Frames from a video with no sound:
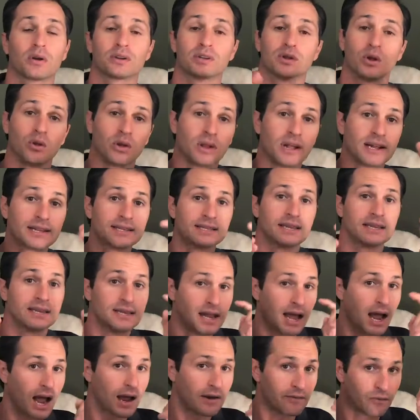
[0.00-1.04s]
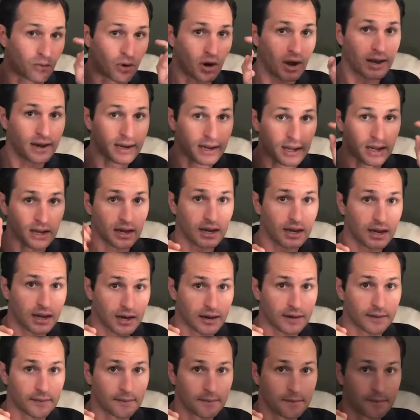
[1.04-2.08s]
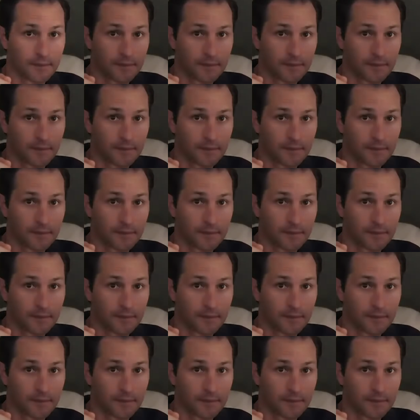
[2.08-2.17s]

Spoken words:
So let's dive right in.